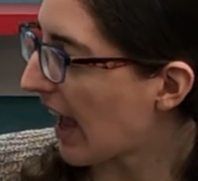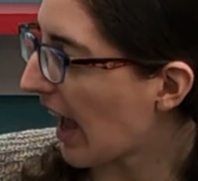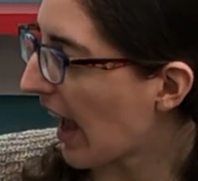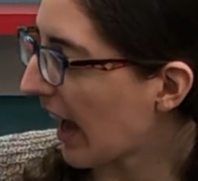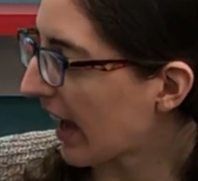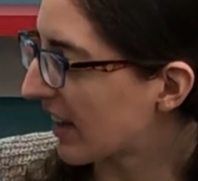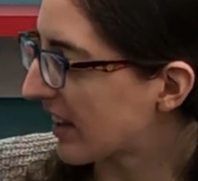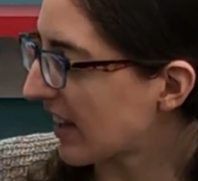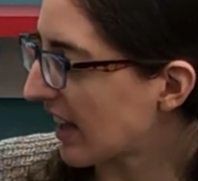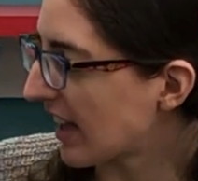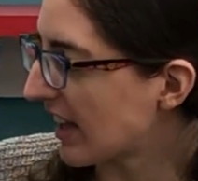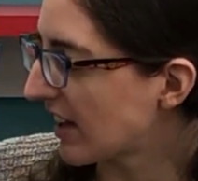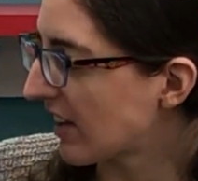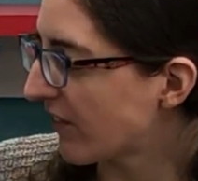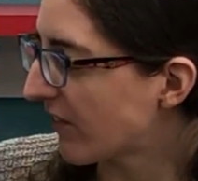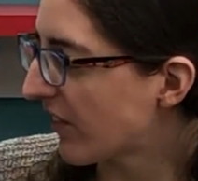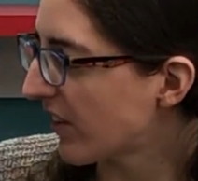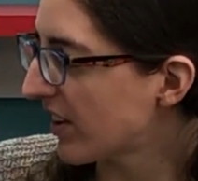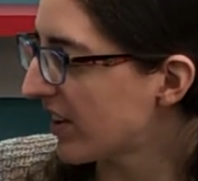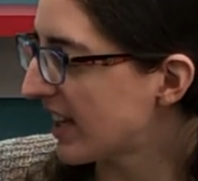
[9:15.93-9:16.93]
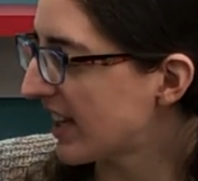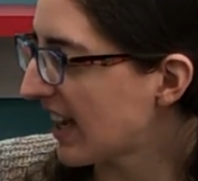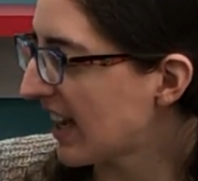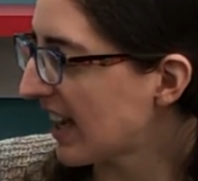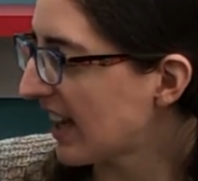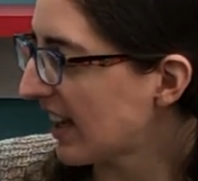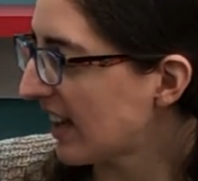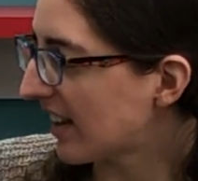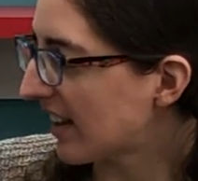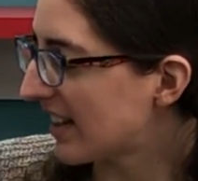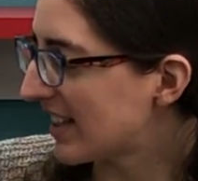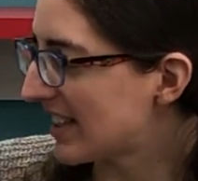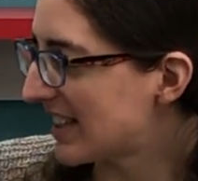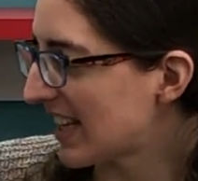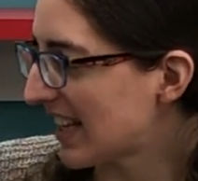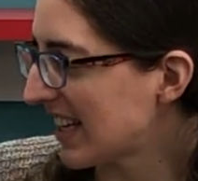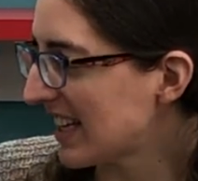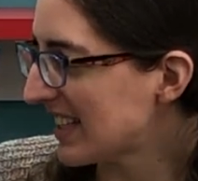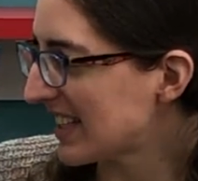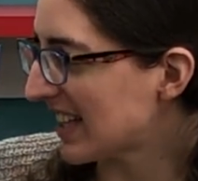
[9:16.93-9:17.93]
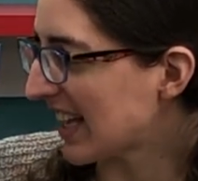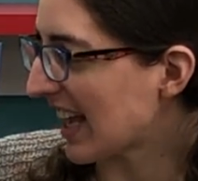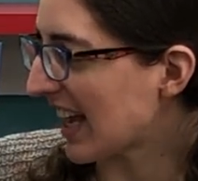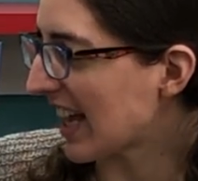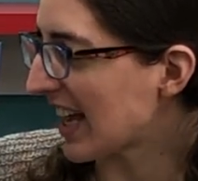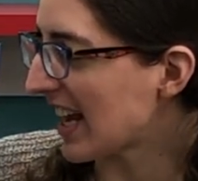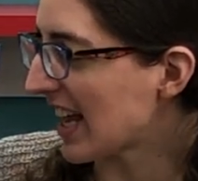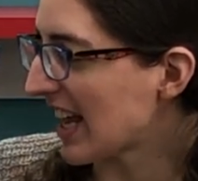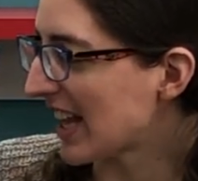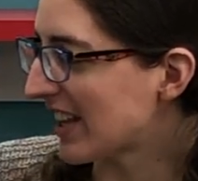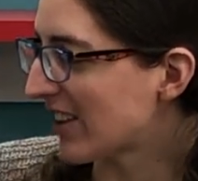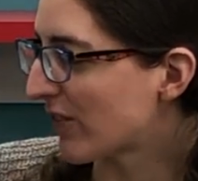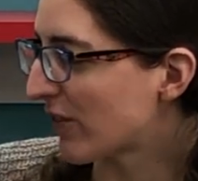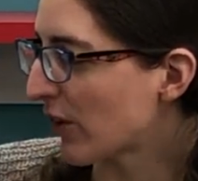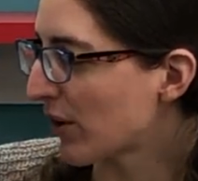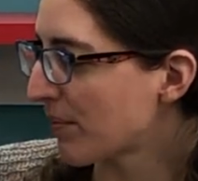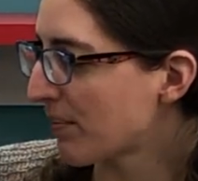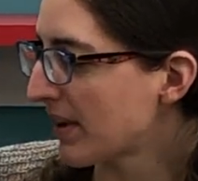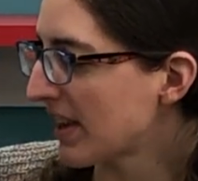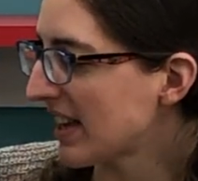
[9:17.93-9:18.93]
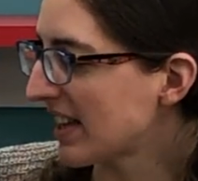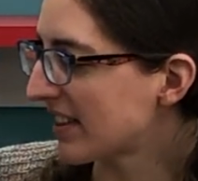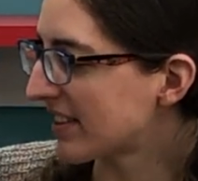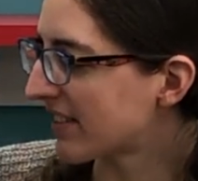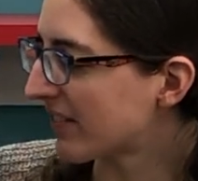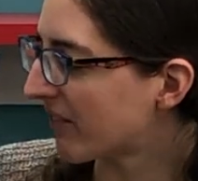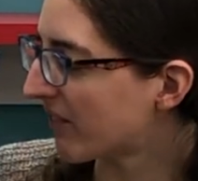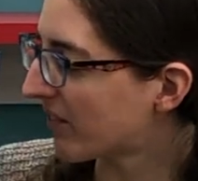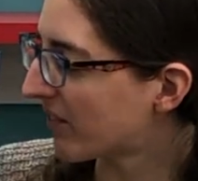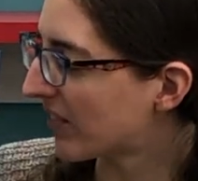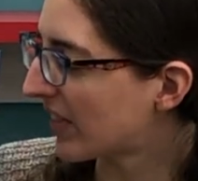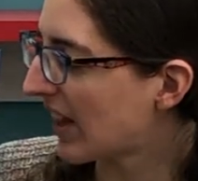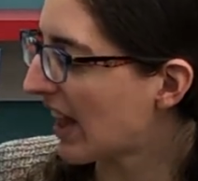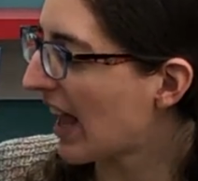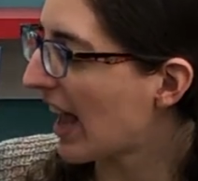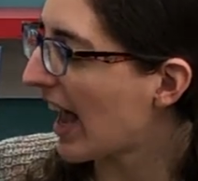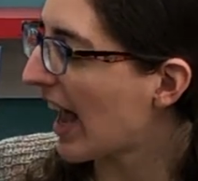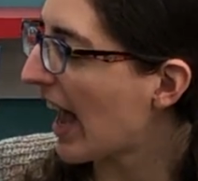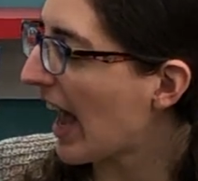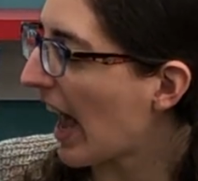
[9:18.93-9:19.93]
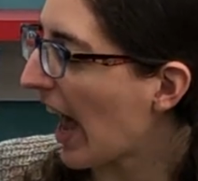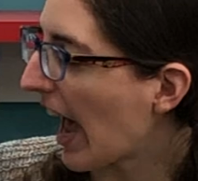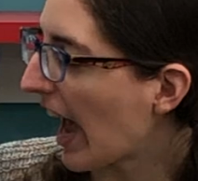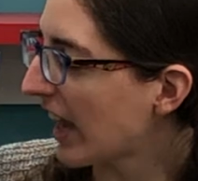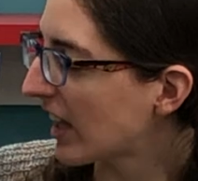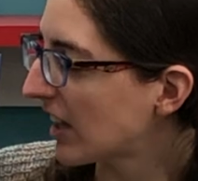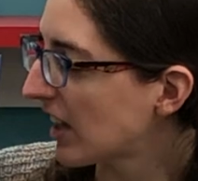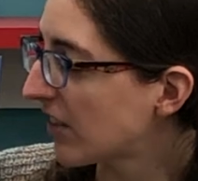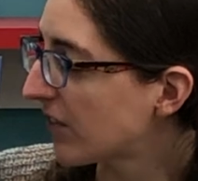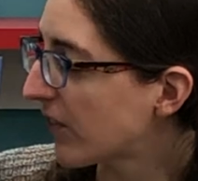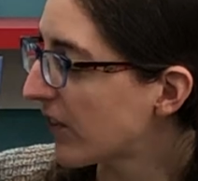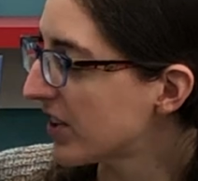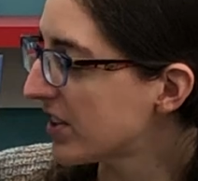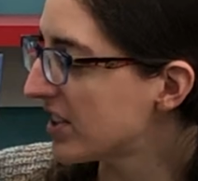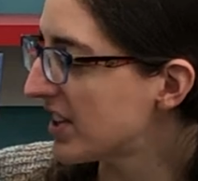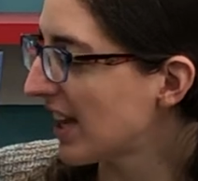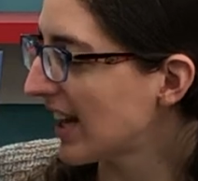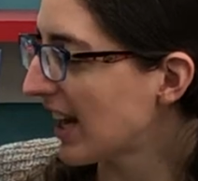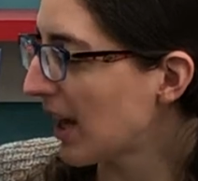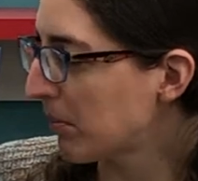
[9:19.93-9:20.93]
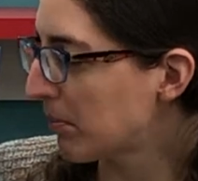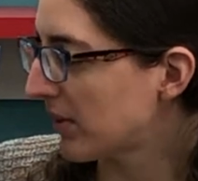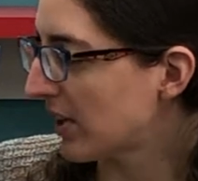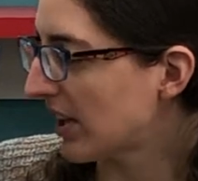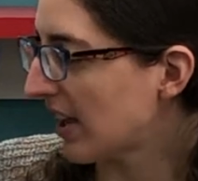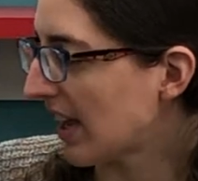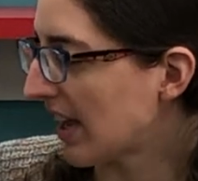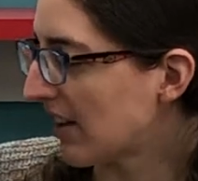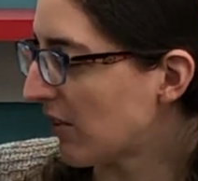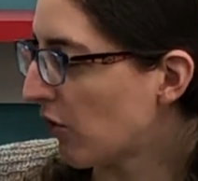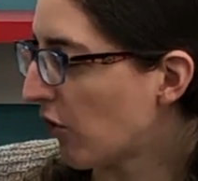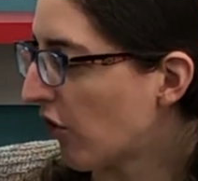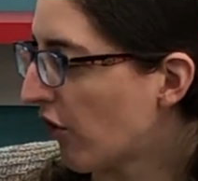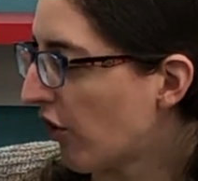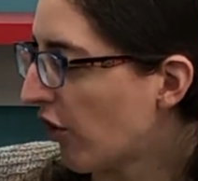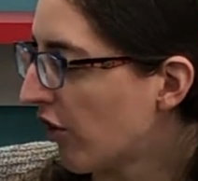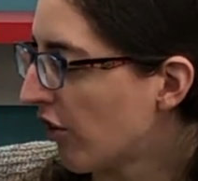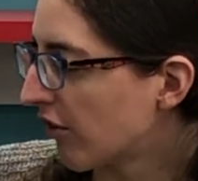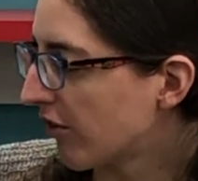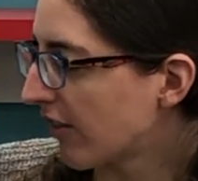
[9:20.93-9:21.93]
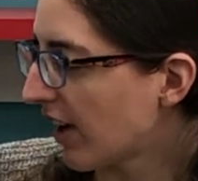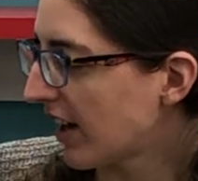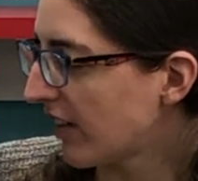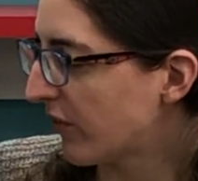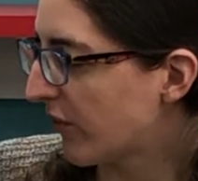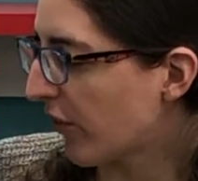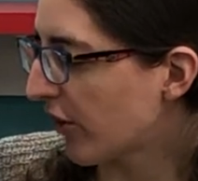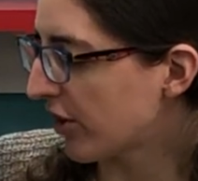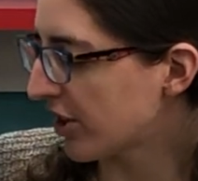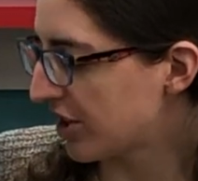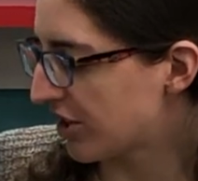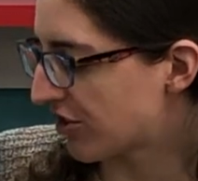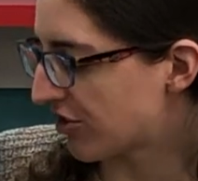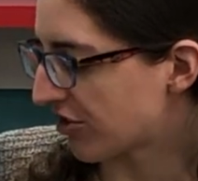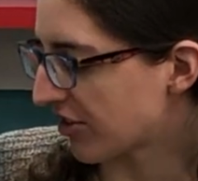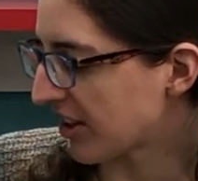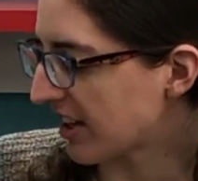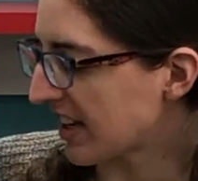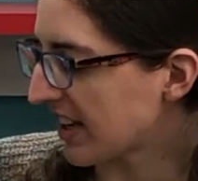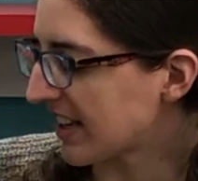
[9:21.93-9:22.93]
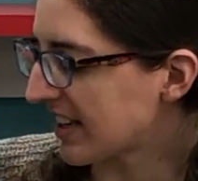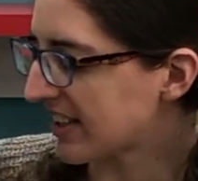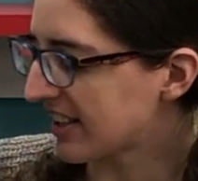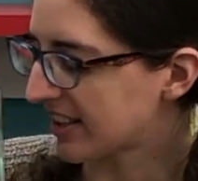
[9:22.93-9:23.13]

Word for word: X isn't for Z, C's, it isn't for P's. X is for xenops in rainforest trees.